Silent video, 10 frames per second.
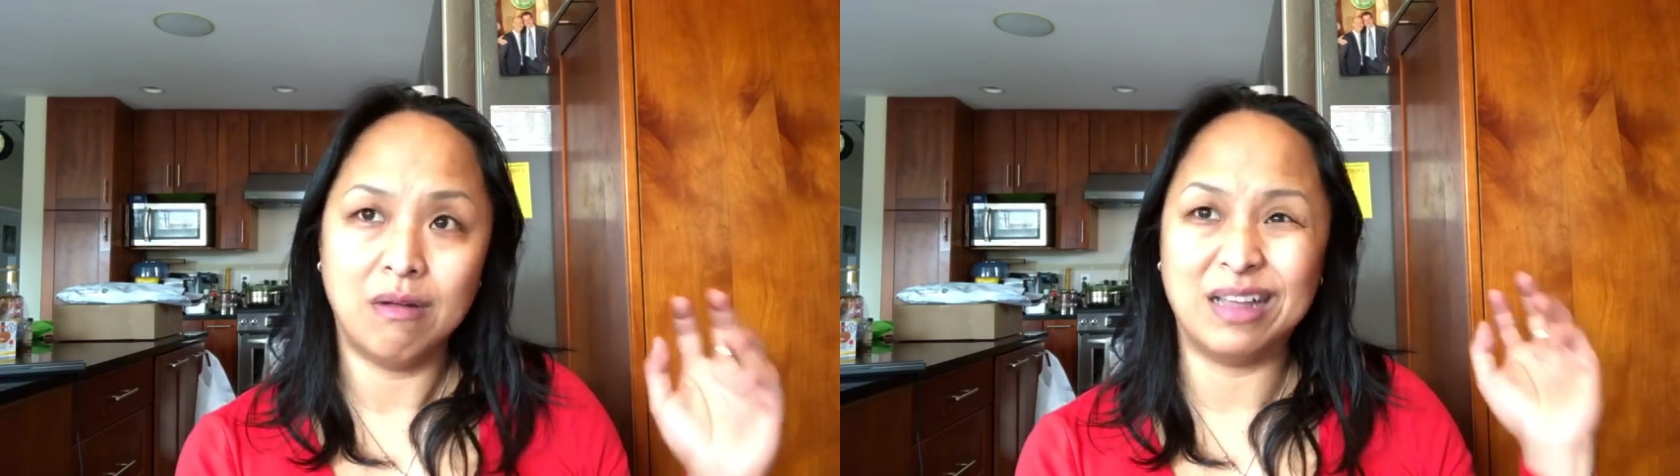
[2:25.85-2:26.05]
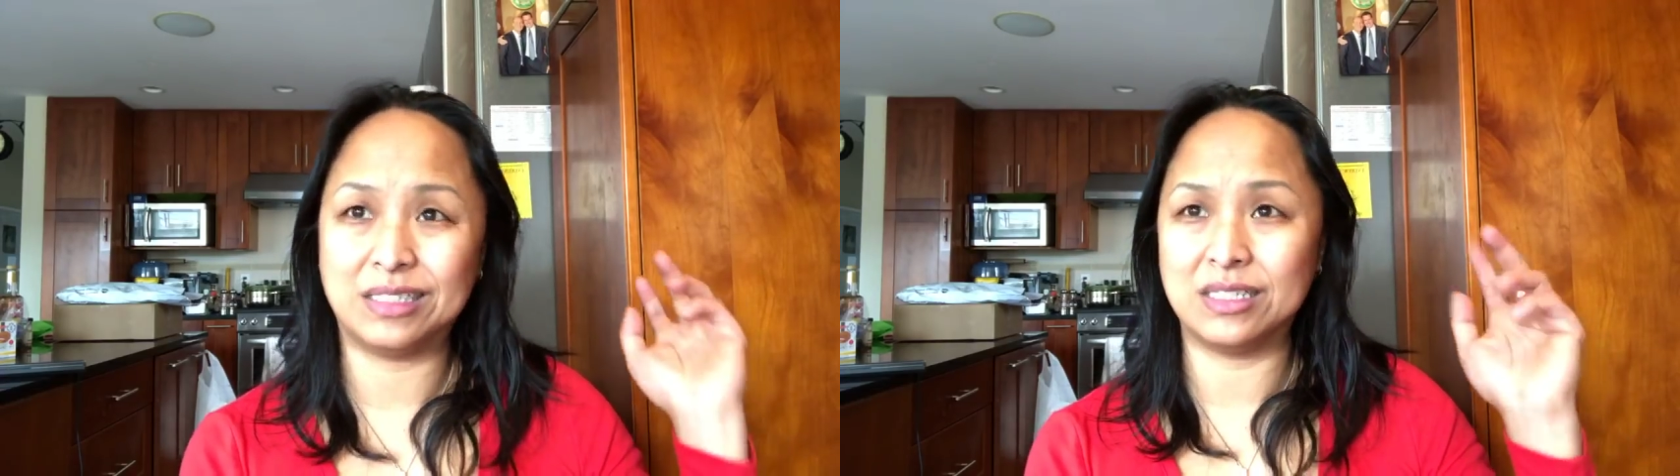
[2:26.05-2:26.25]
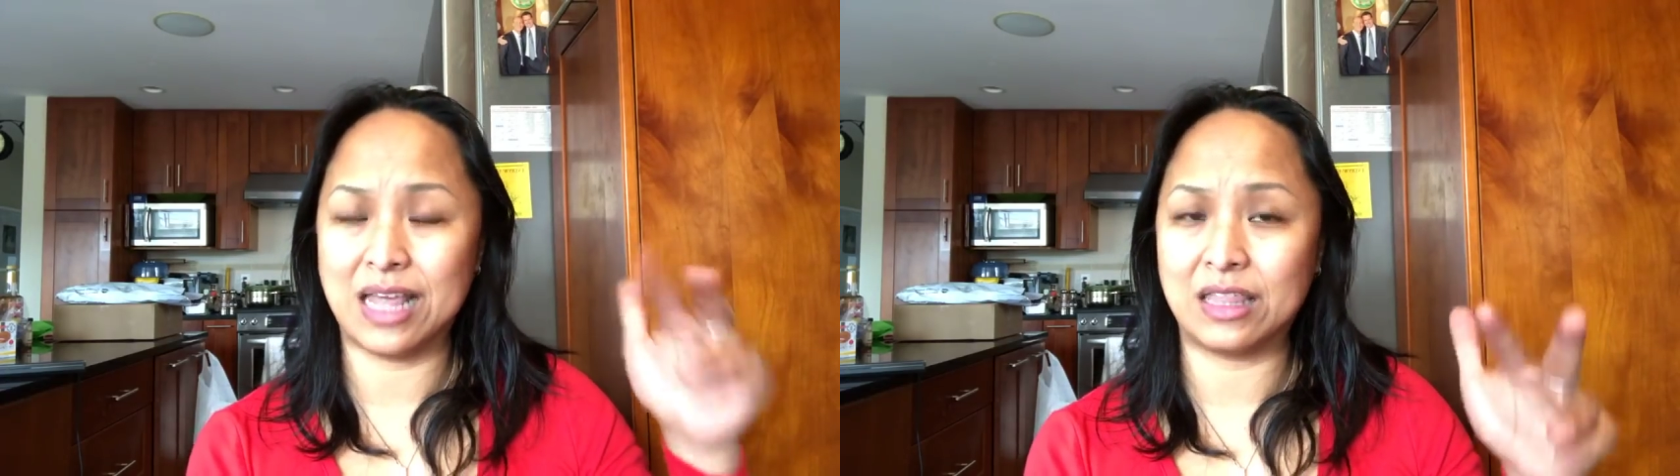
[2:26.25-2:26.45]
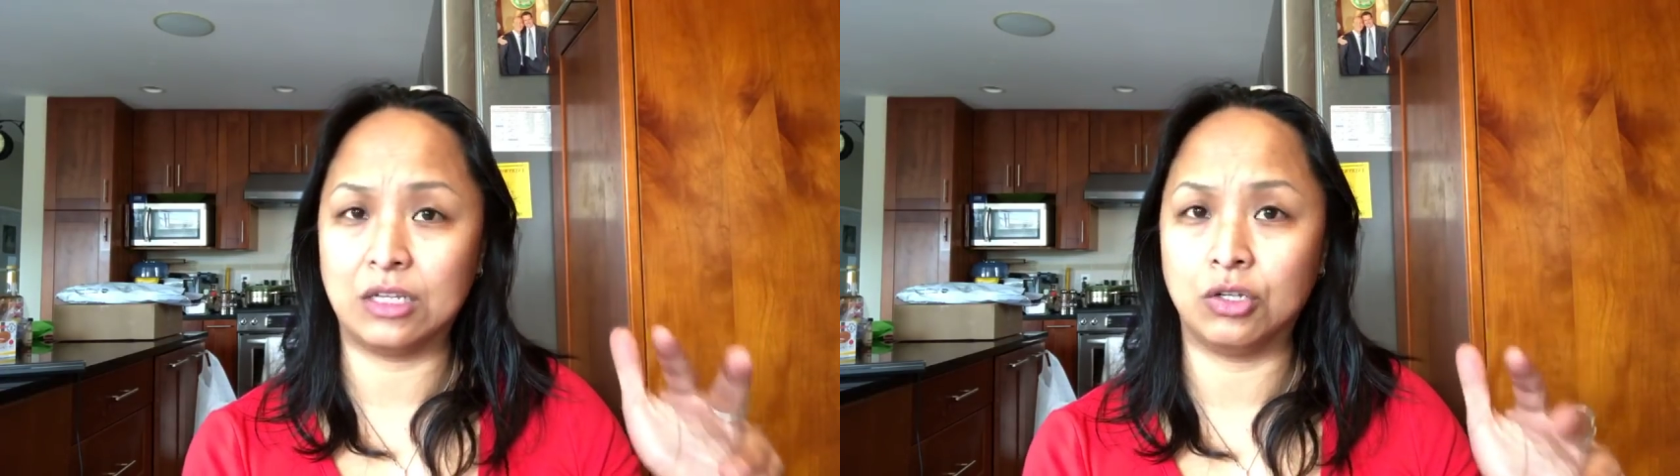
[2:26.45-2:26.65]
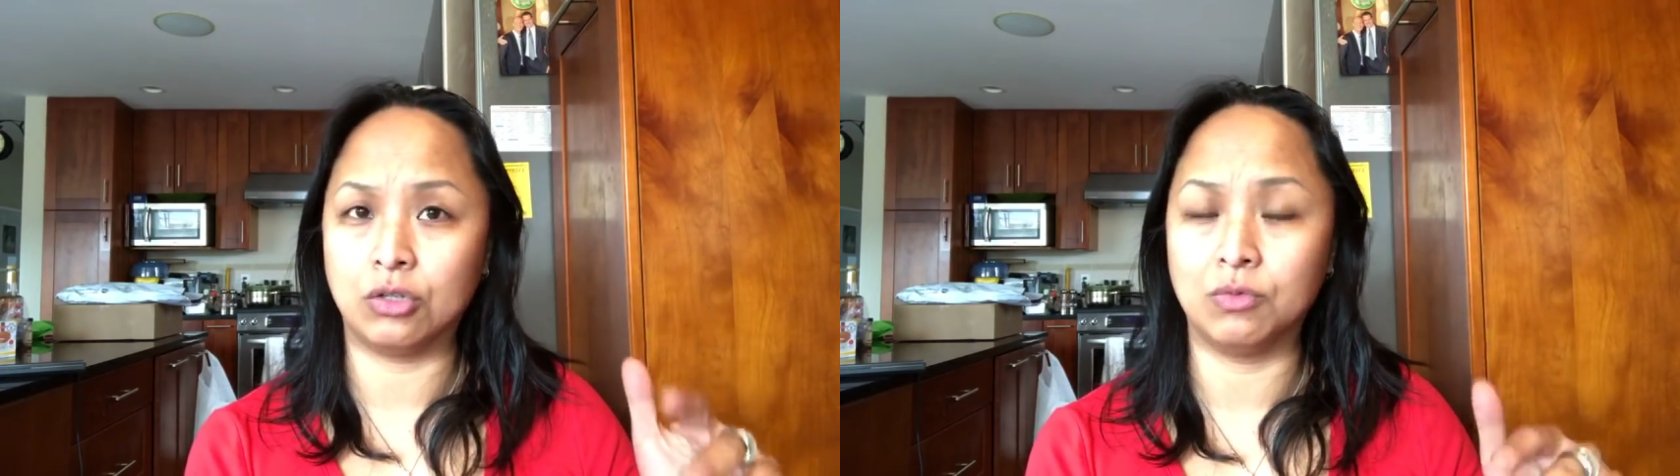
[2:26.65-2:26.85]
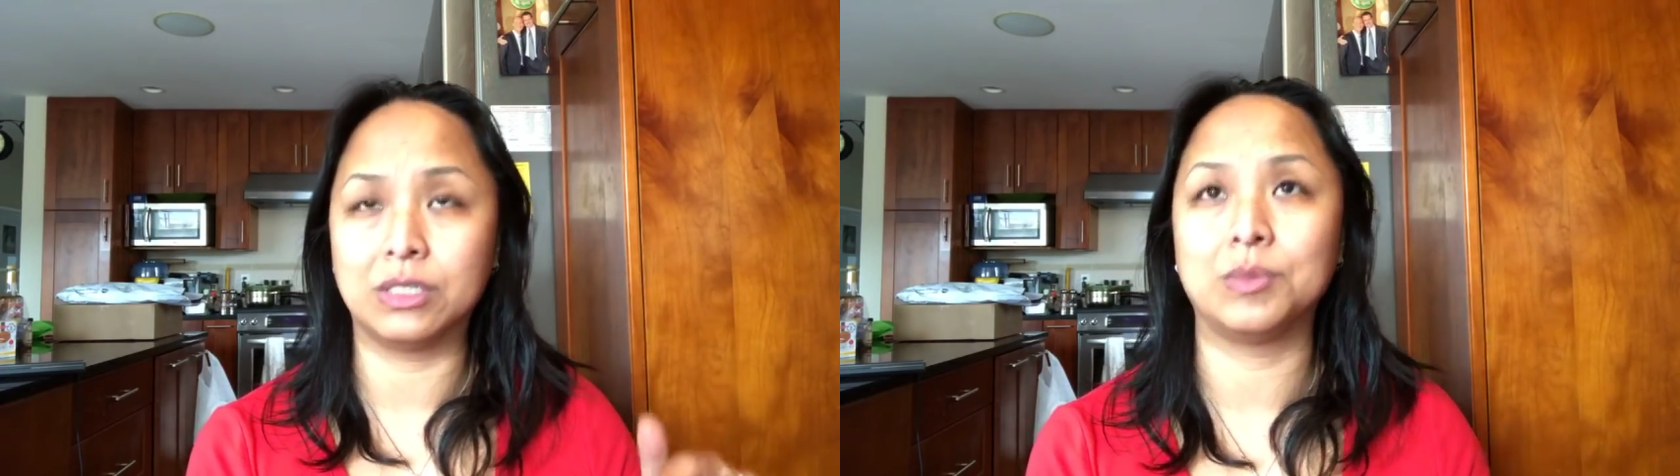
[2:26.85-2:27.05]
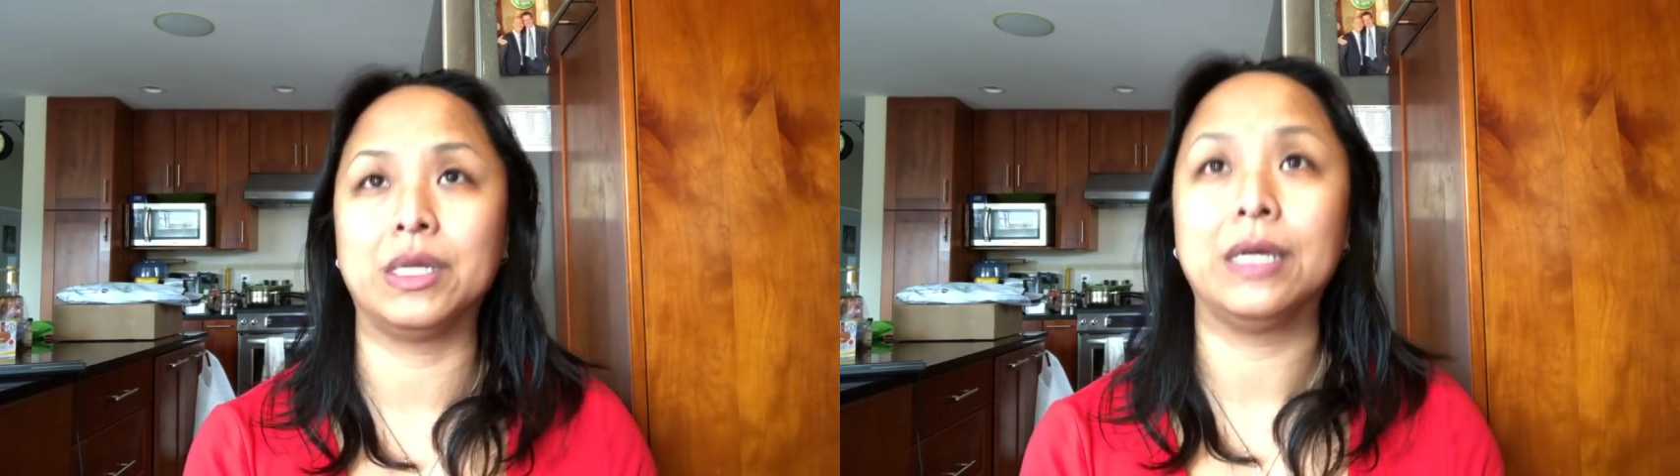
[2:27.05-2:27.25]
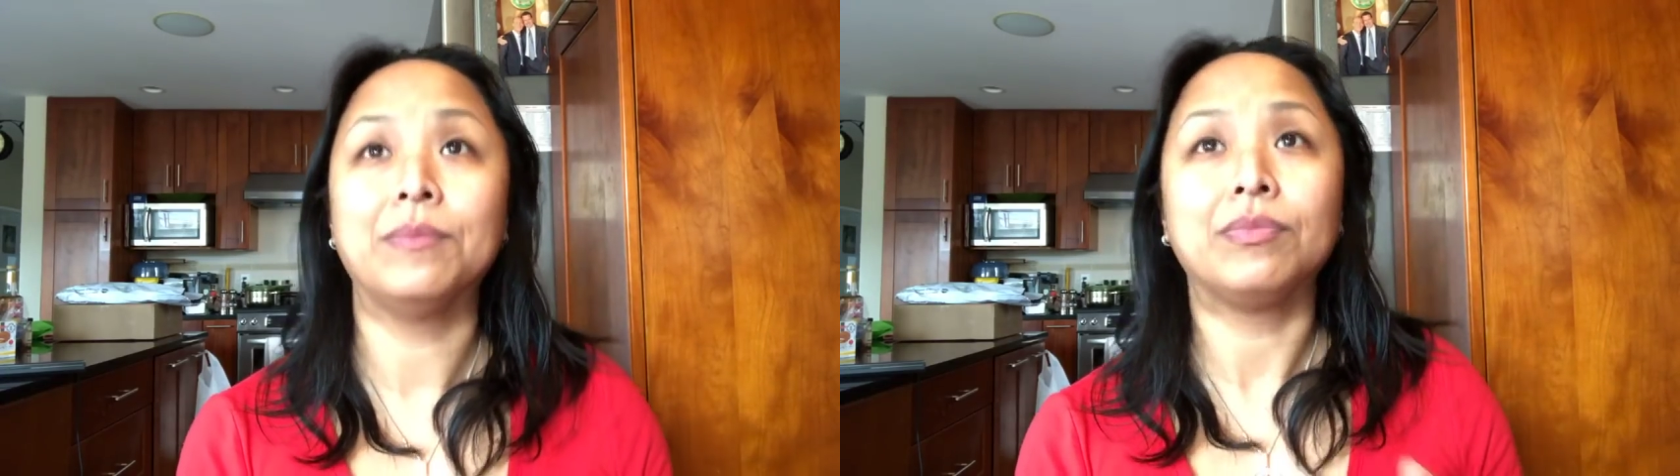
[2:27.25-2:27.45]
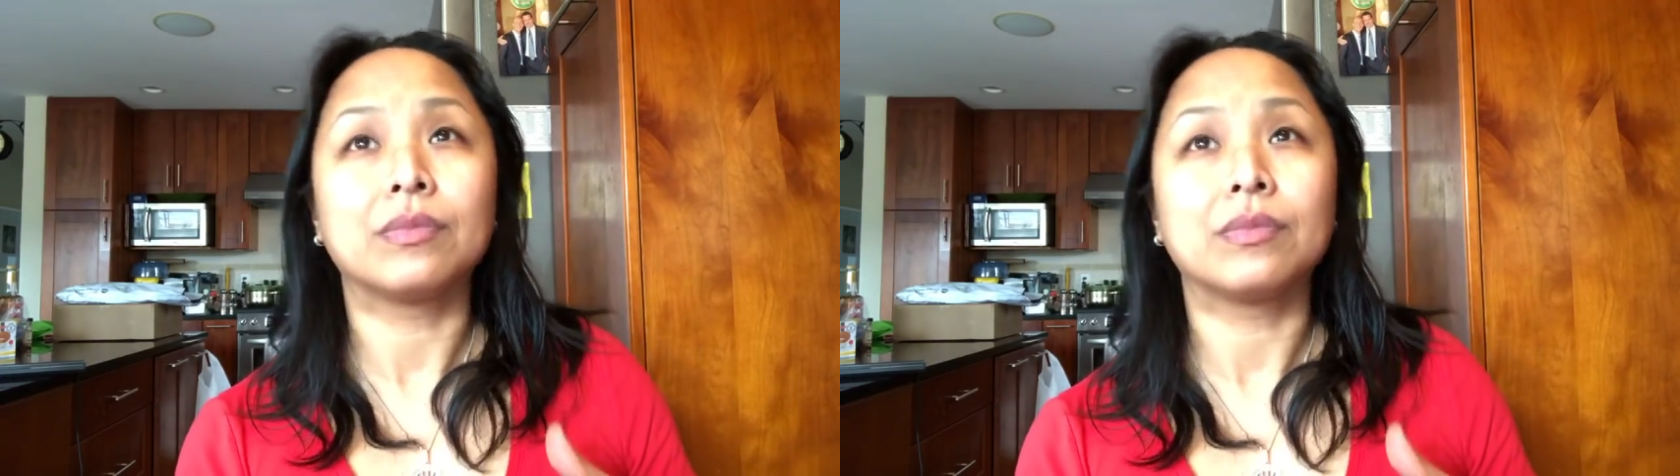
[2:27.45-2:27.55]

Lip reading: That's nothing to do with me.